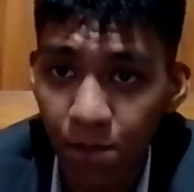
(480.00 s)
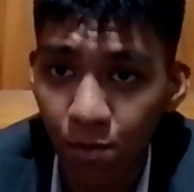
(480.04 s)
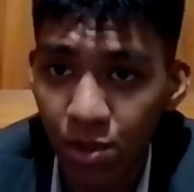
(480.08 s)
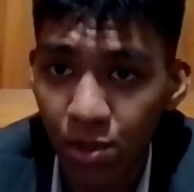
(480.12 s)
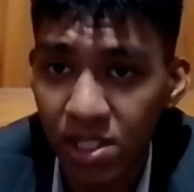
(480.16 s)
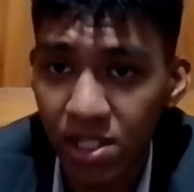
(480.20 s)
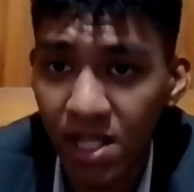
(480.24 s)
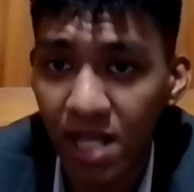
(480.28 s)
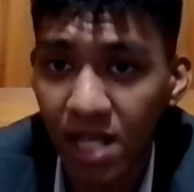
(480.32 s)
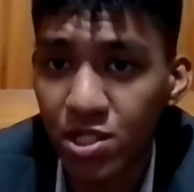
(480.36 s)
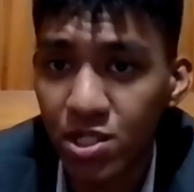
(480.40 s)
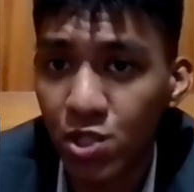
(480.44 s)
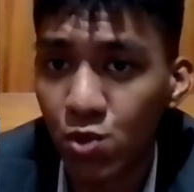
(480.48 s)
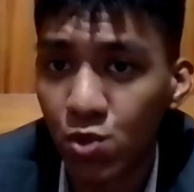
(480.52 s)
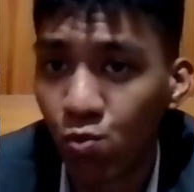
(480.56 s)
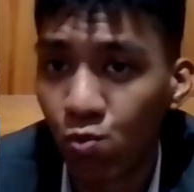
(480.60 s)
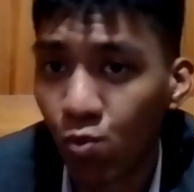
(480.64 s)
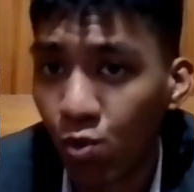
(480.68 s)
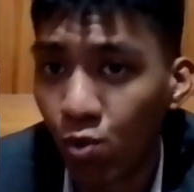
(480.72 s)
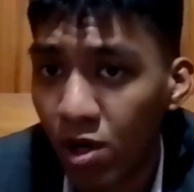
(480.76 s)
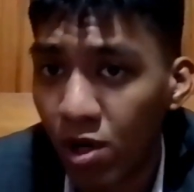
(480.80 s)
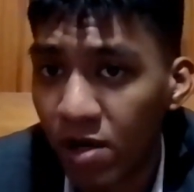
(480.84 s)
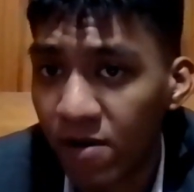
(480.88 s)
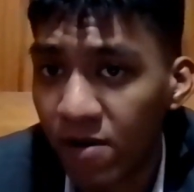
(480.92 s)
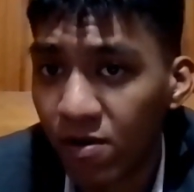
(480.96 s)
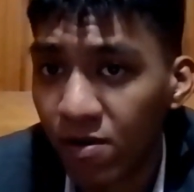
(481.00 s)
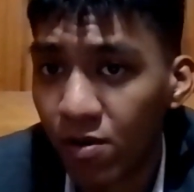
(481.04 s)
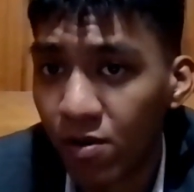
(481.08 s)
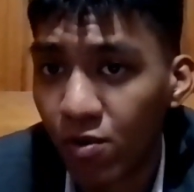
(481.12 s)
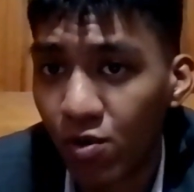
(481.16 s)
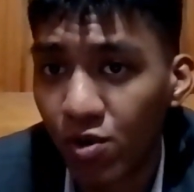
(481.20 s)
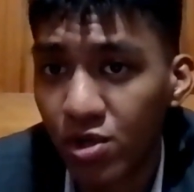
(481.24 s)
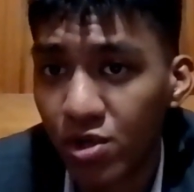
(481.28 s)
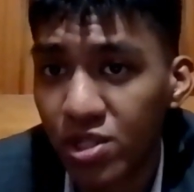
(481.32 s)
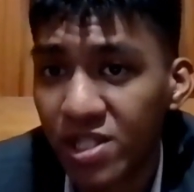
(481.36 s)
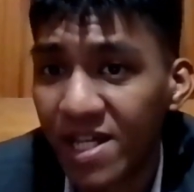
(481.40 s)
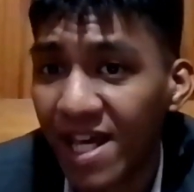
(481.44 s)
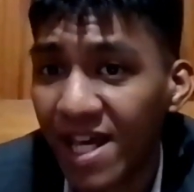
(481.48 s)
It was not just 1
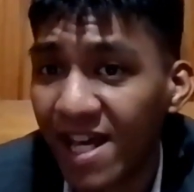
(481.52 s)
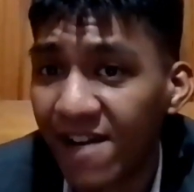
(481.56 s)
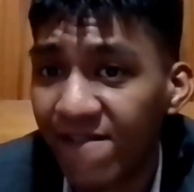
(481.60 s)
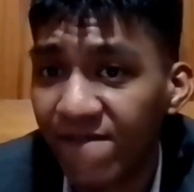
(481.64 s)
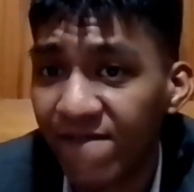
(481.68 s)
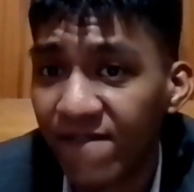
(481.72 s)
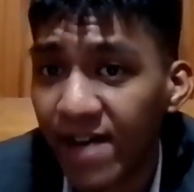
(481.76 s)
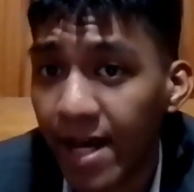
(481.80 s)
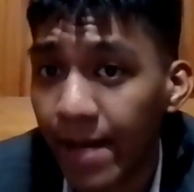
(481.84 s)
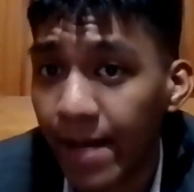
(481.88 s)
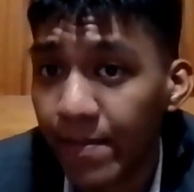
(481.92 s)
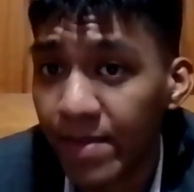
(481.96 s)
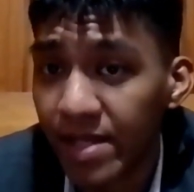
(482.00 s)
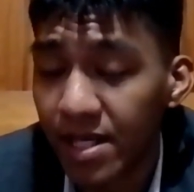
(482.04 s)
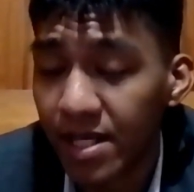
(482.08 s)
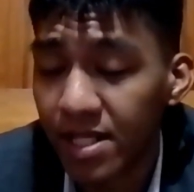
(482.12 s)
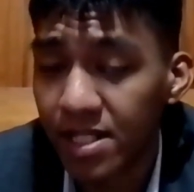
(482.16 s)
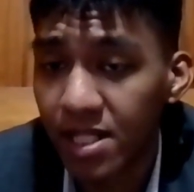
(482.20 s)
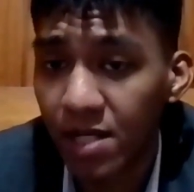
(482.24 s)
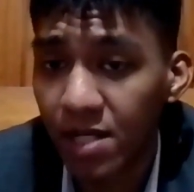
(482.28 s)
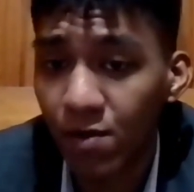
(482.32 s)
or 10 families.